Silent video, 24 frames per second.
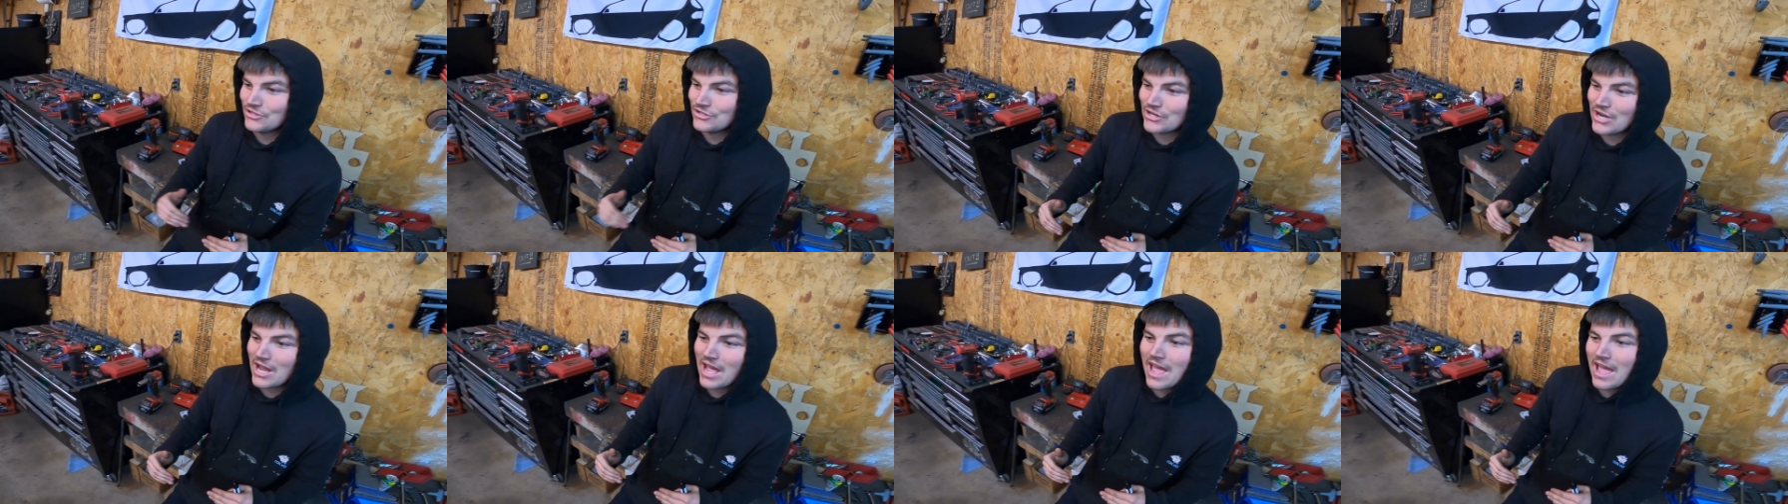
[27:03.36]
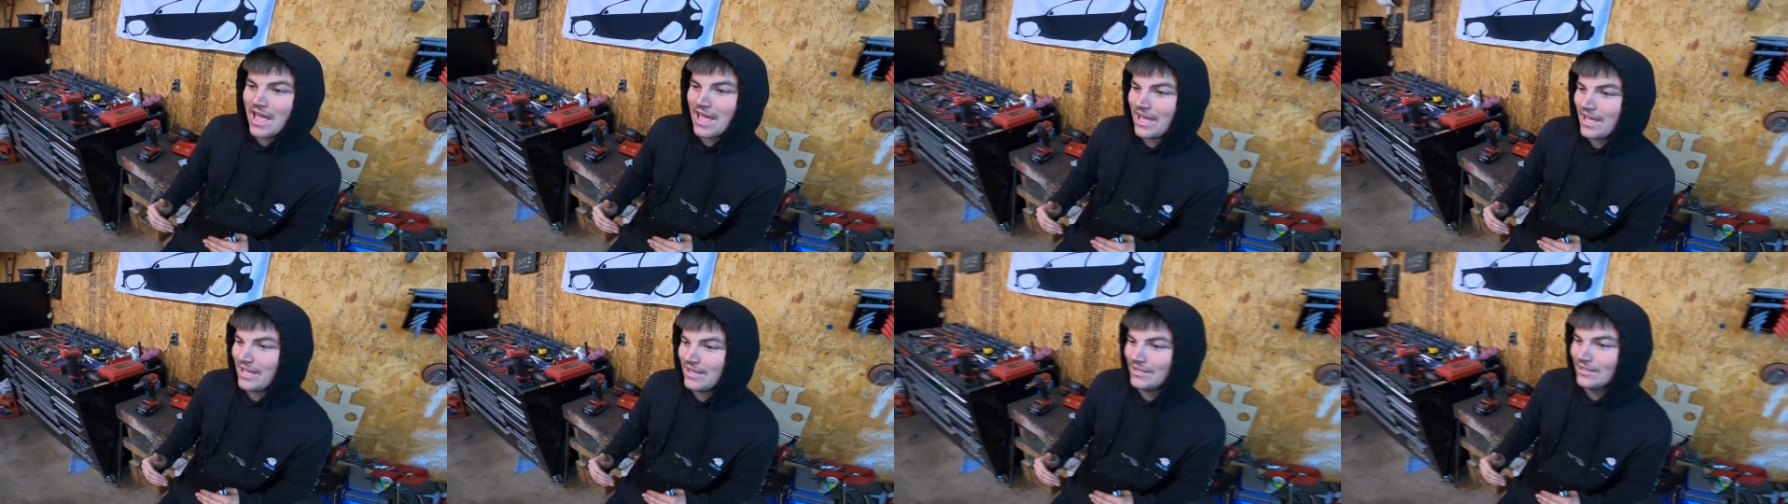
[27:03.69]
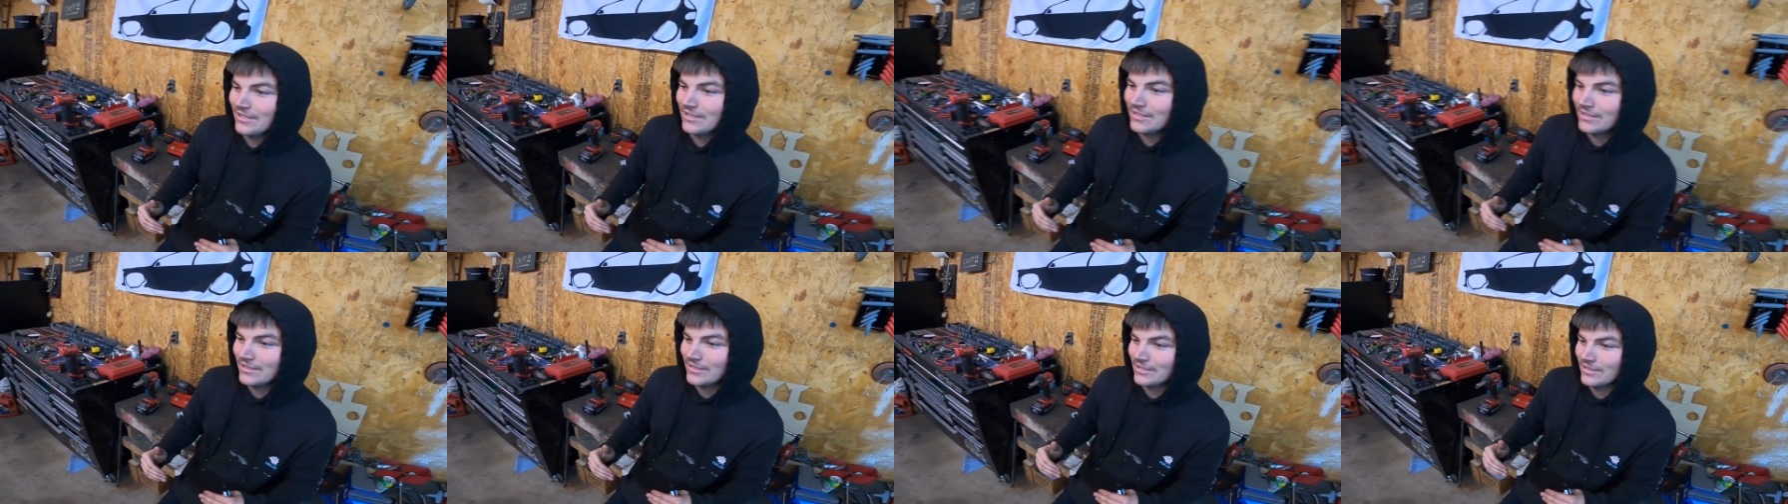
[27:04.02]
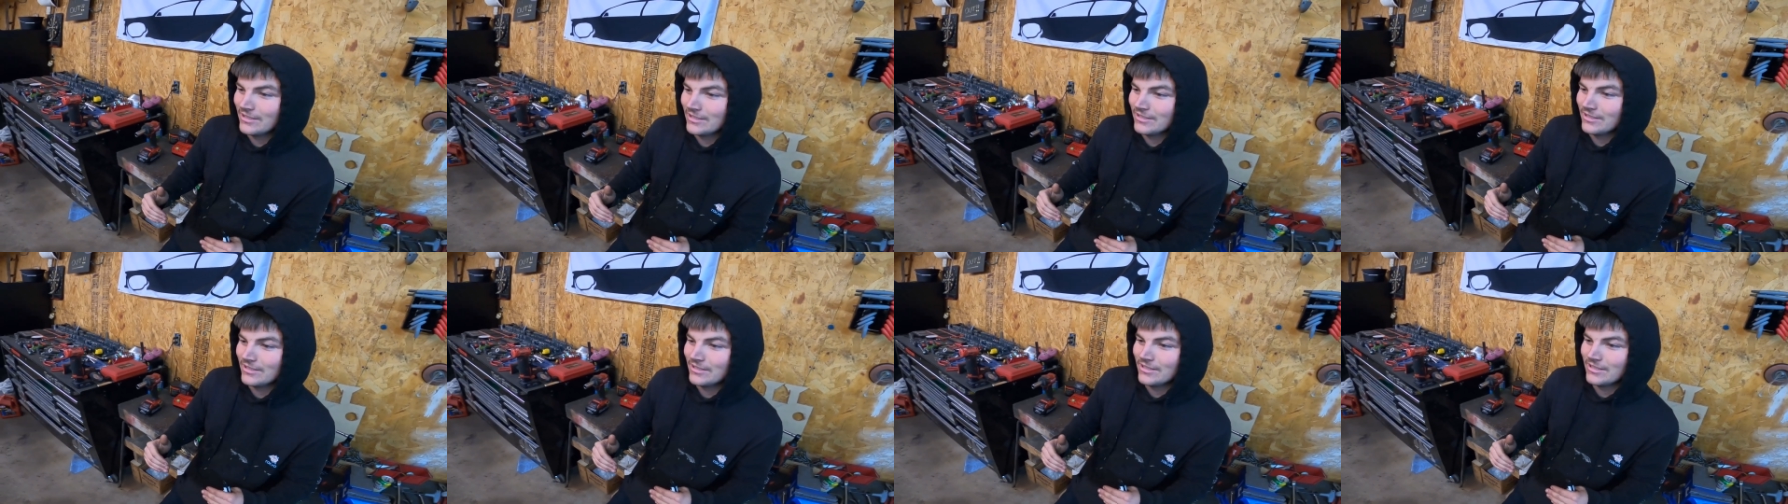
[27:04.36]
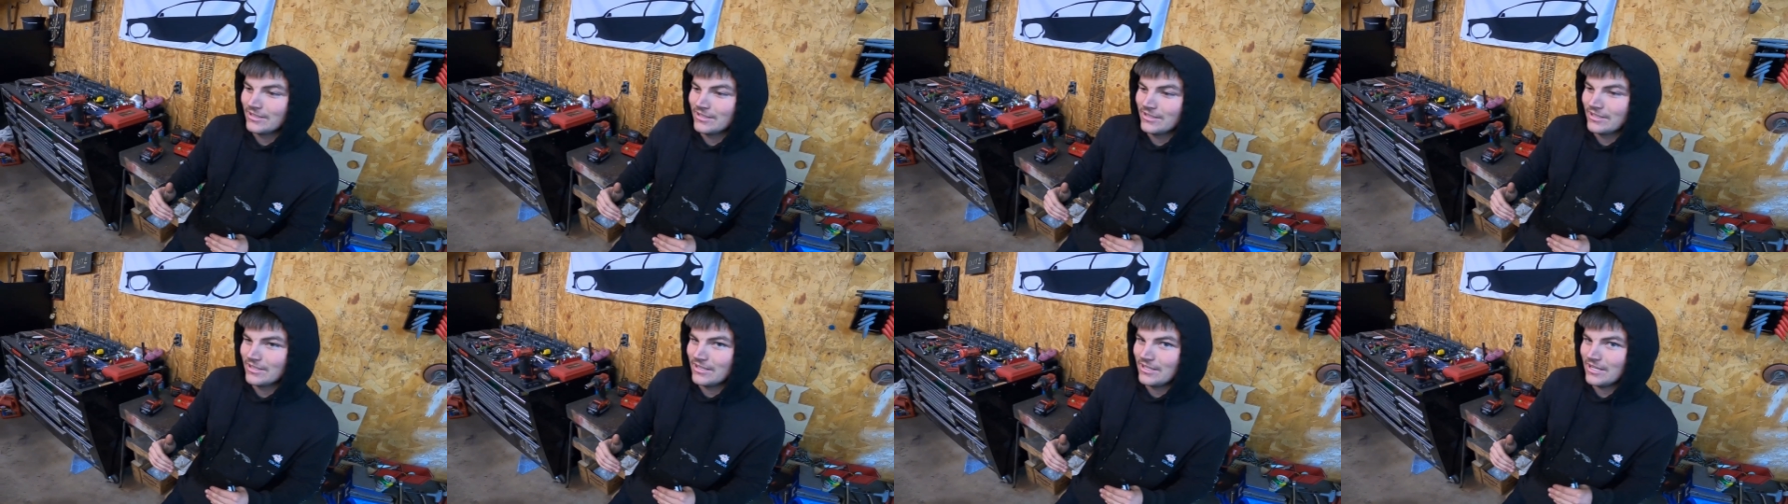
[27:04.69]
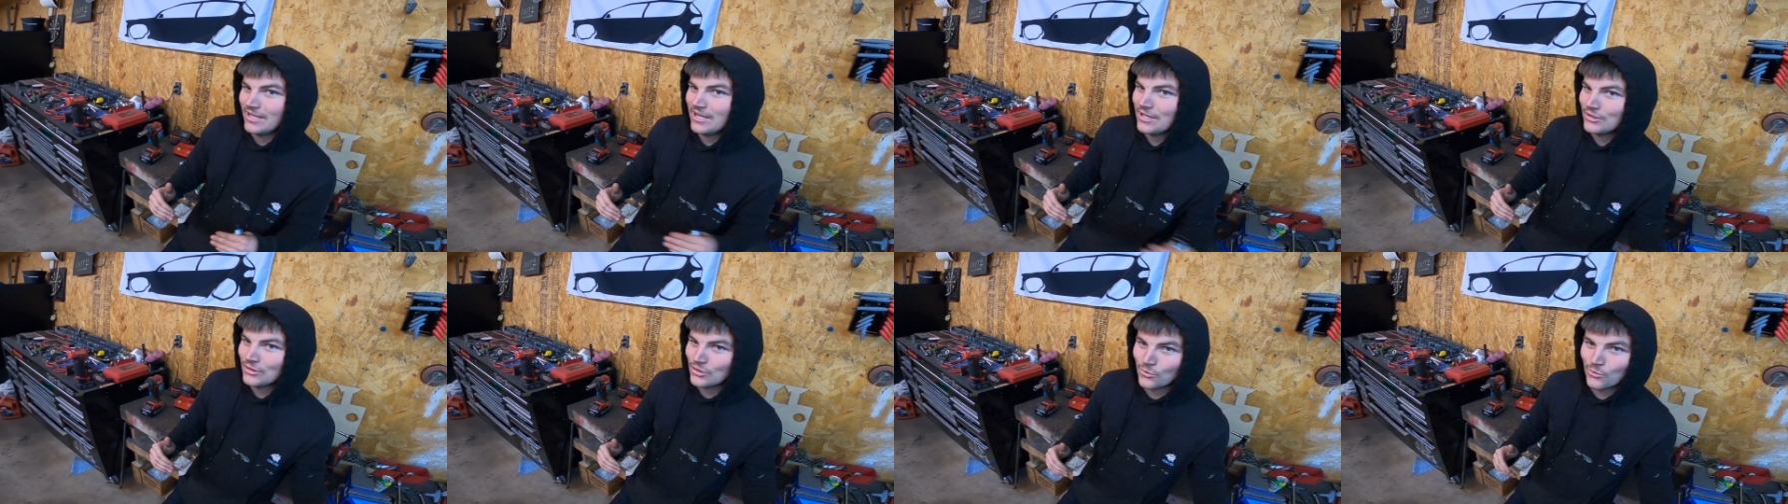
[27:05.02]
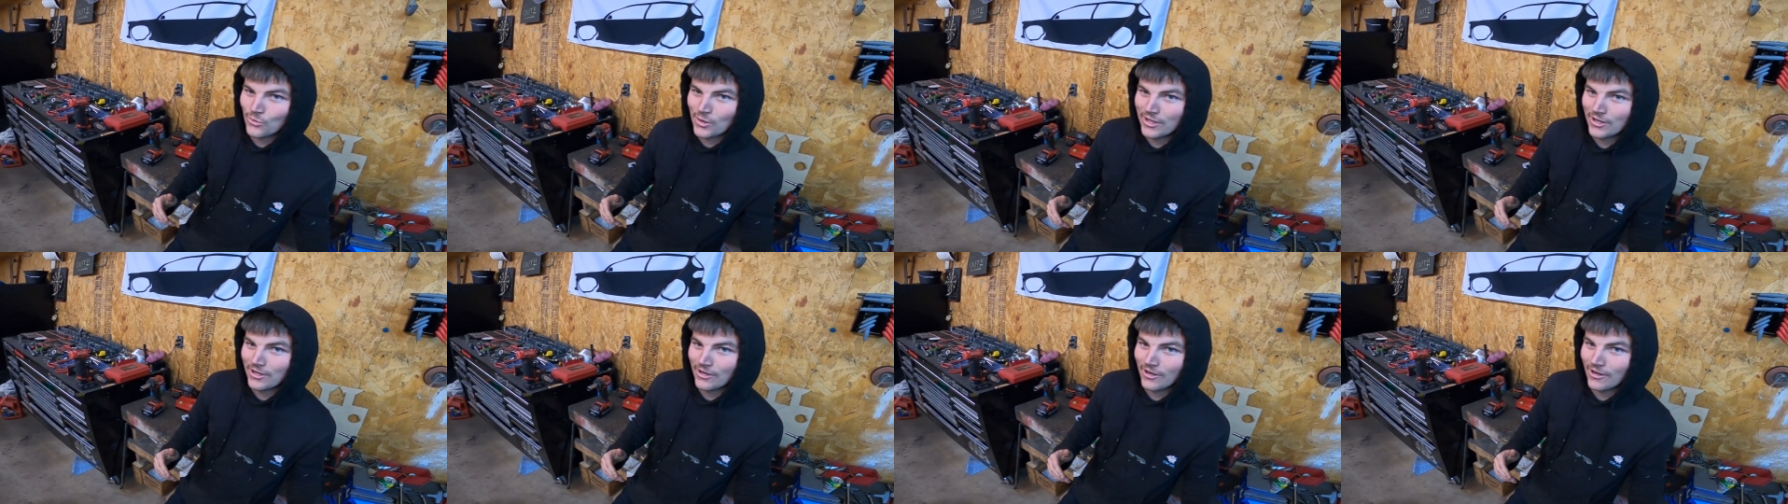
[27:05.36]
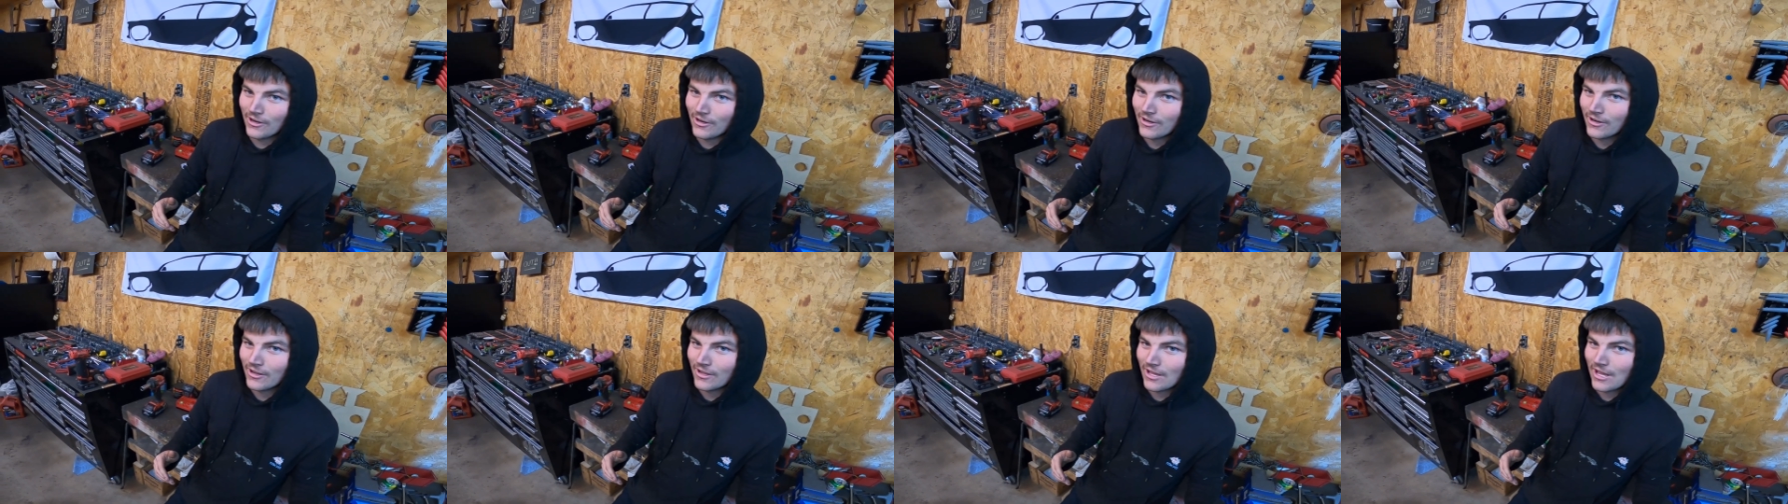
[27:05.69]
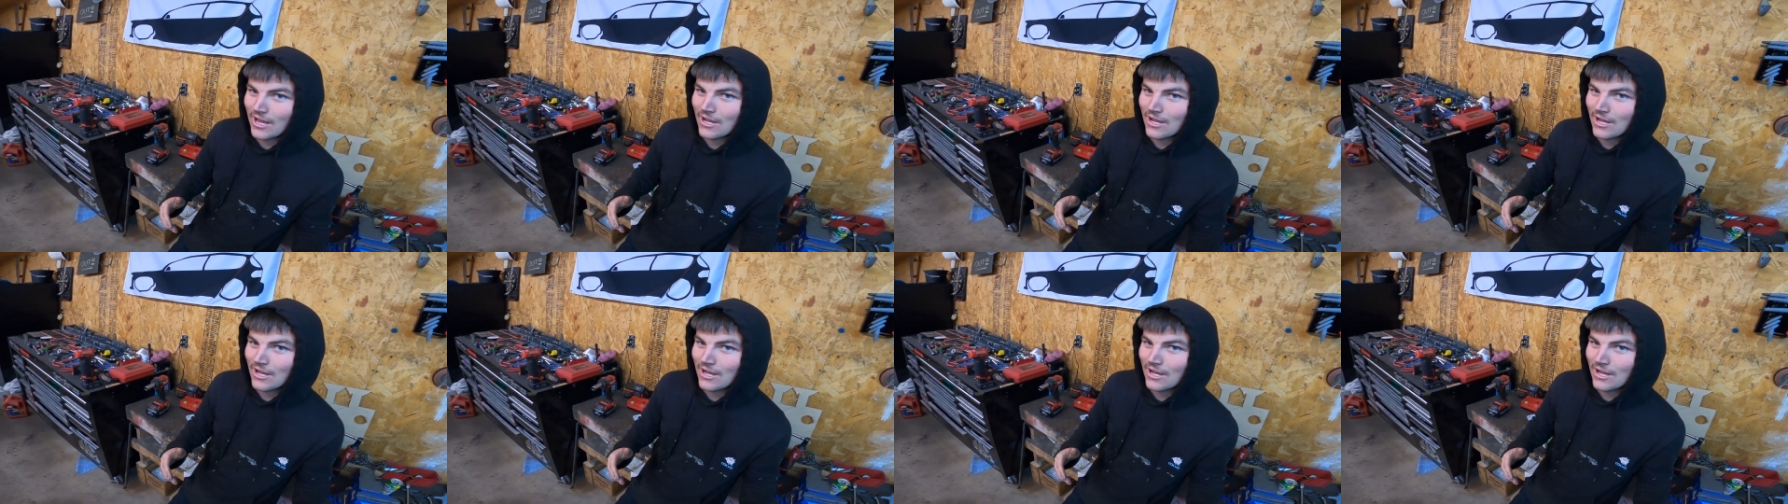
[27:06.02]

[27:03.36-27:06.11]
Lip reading: J in the winter.